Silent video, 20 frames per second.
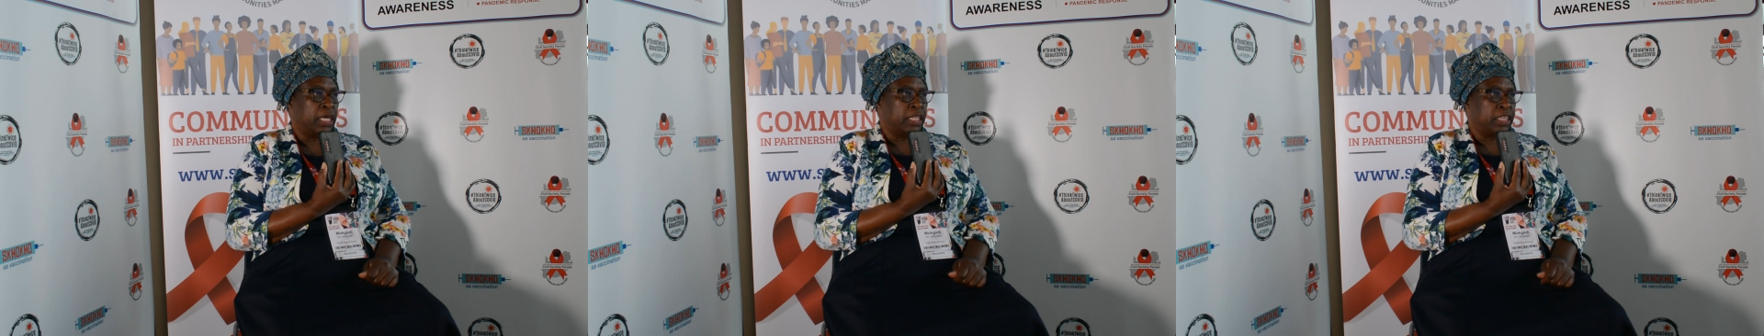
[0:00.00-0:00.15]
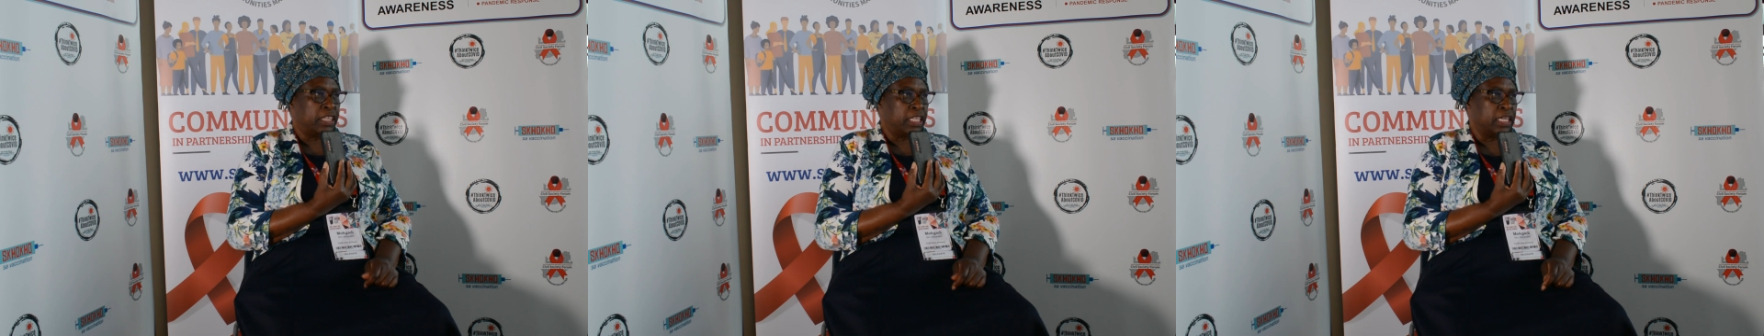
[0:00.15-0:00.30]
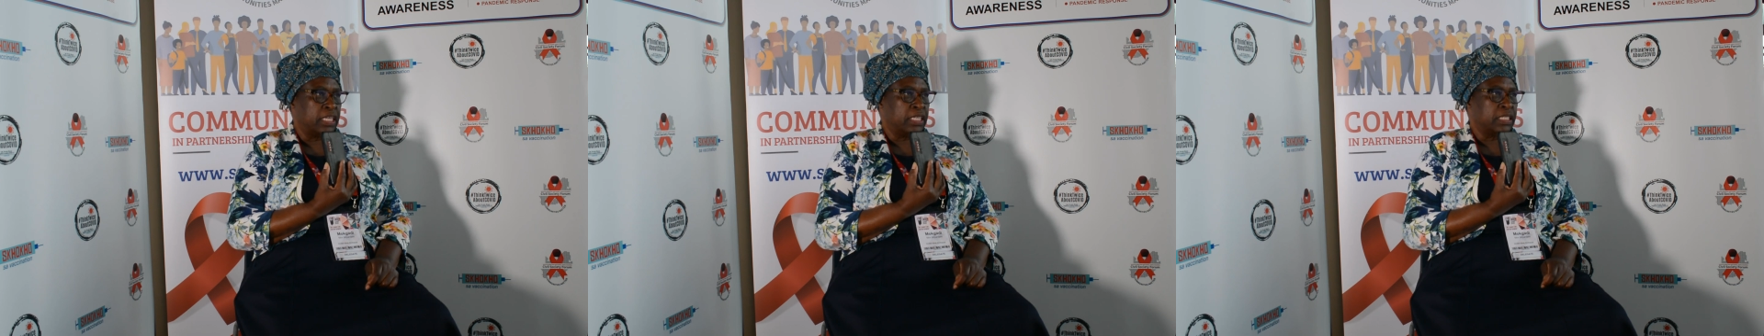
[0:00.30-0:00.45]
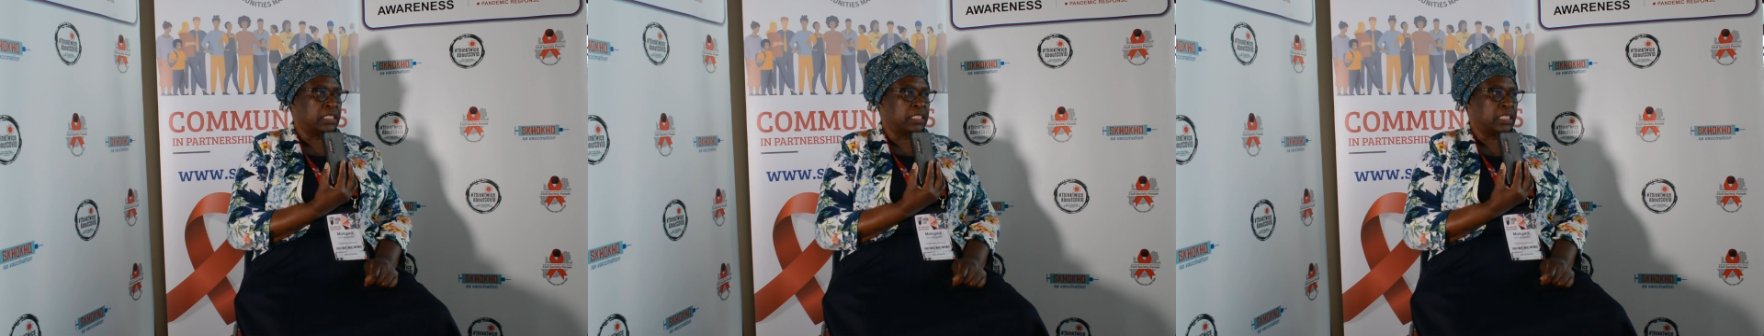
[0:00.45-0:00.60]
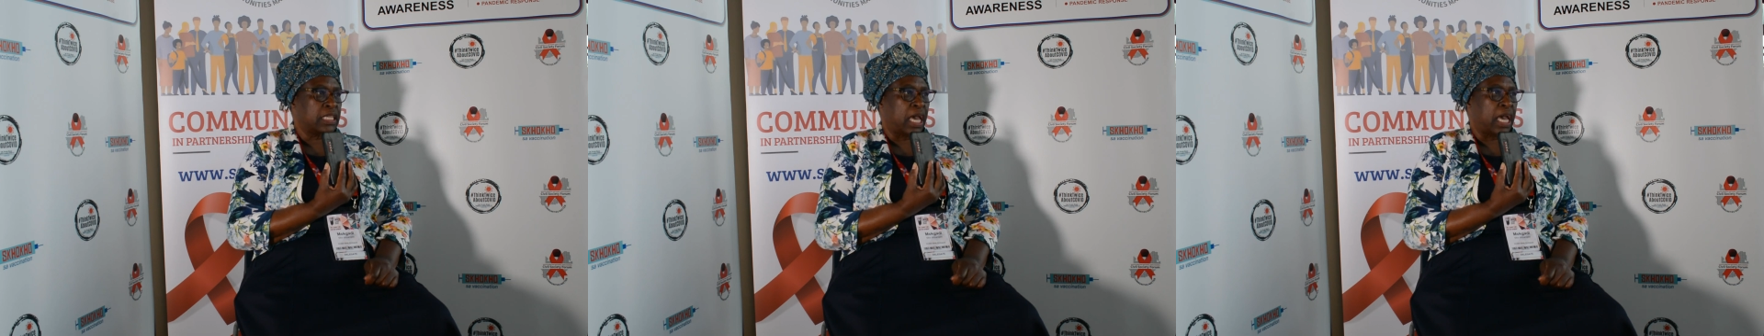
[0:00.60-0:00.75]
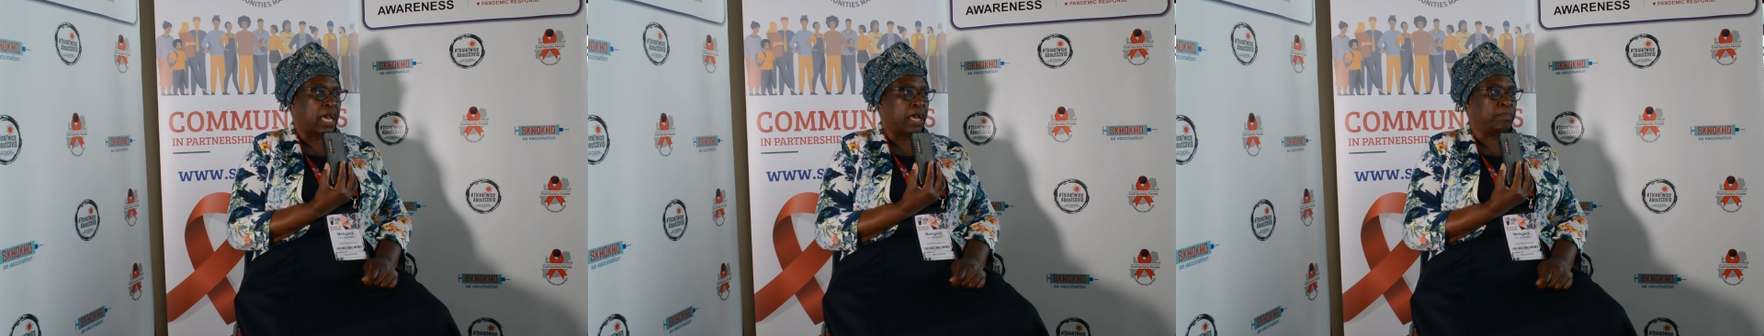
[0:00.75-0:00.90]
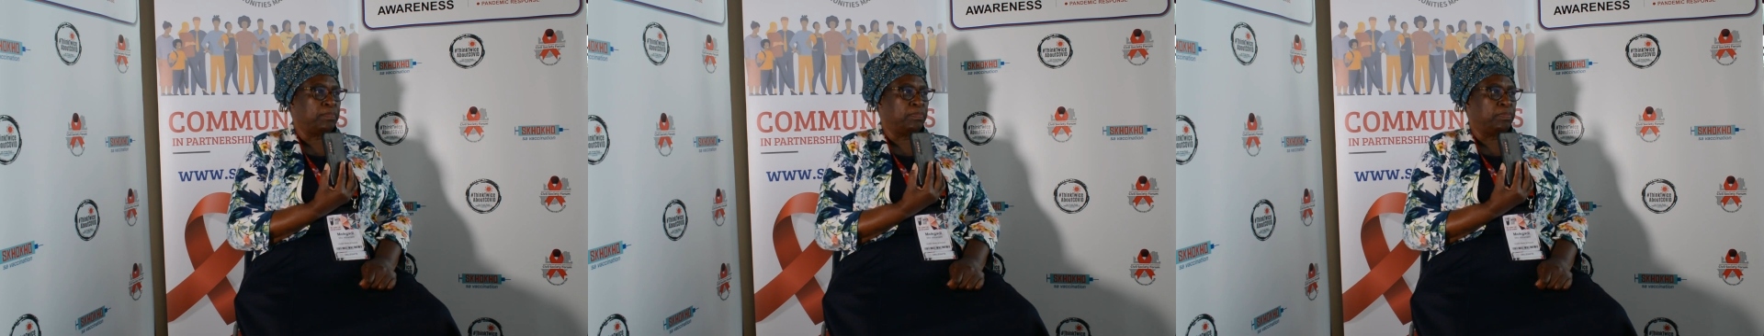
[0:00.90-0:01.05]
things
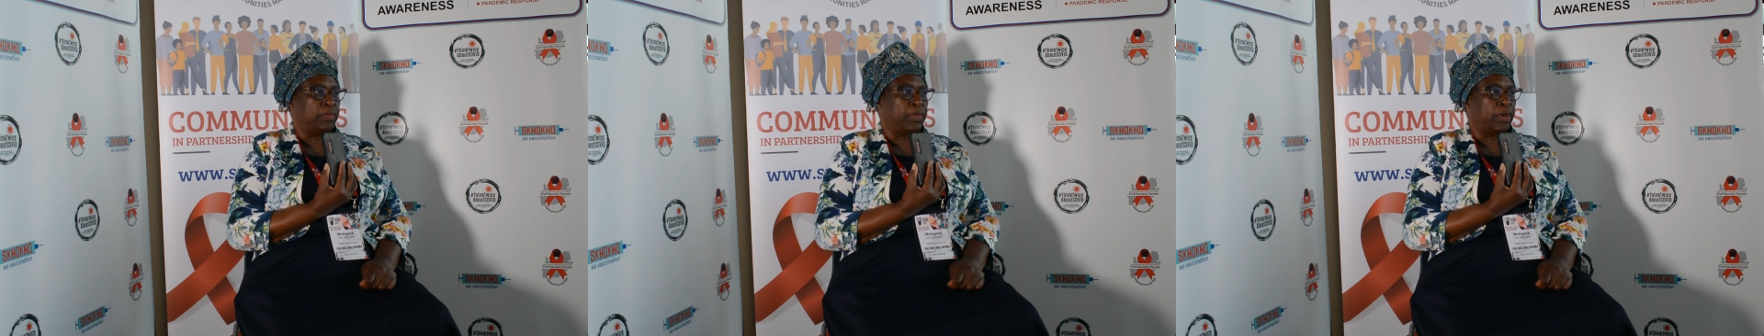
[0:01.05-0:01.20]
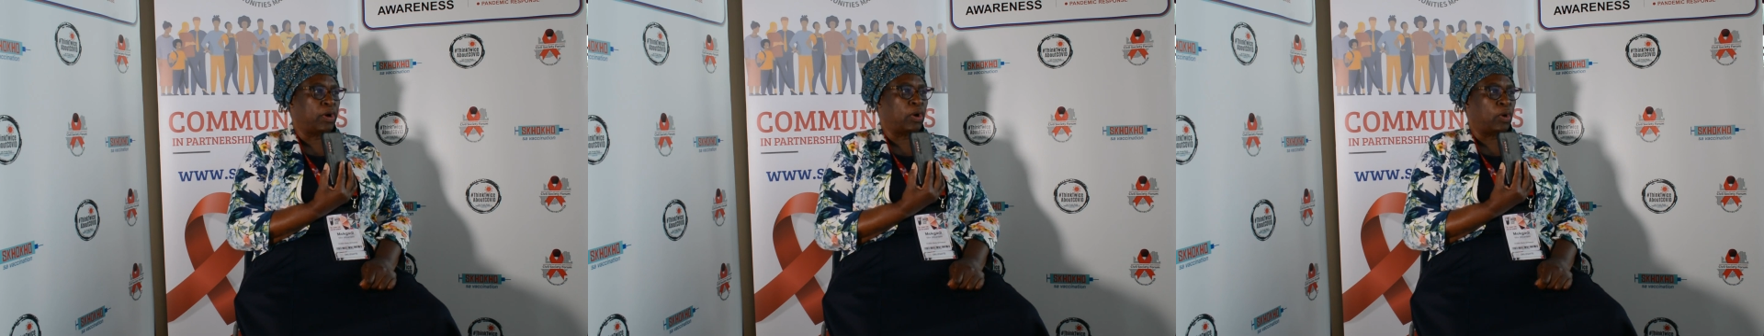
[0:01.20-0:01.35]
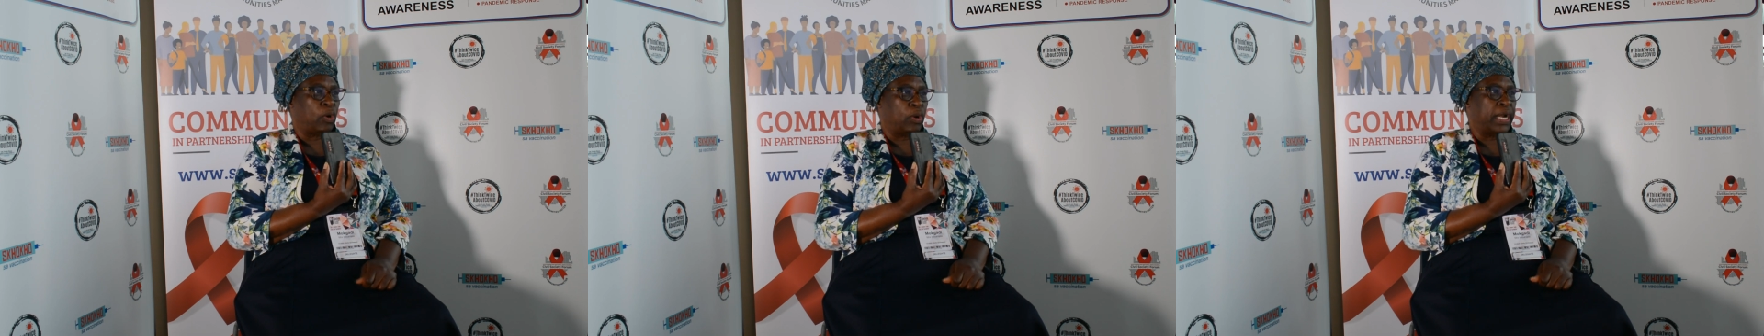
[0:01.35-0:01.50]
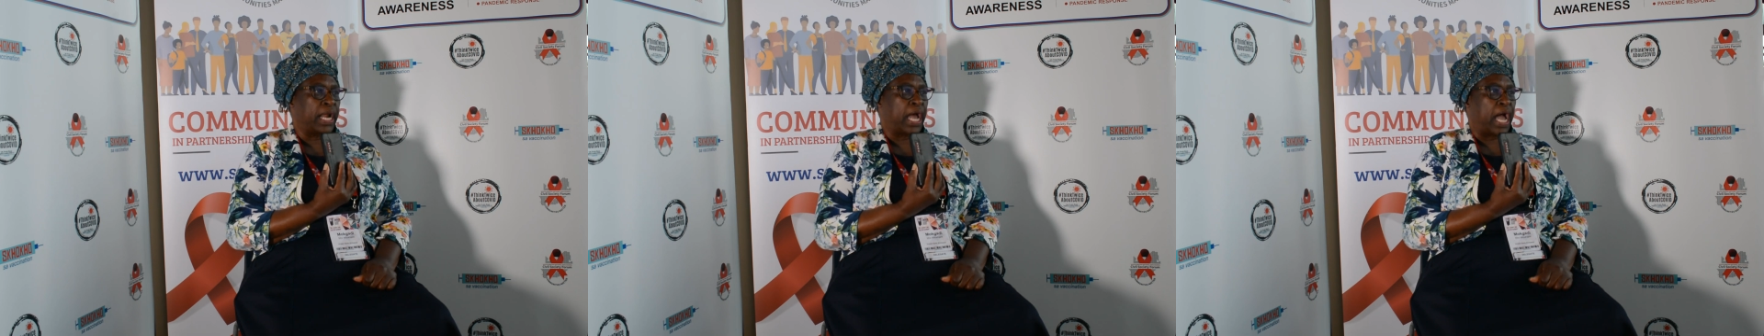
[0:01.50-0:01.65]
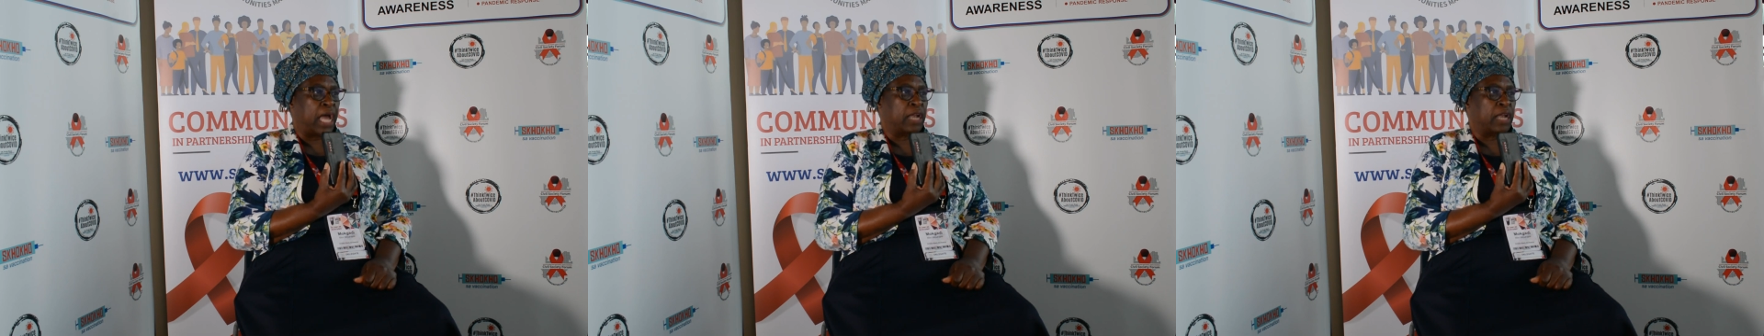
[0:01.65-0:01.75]
um, on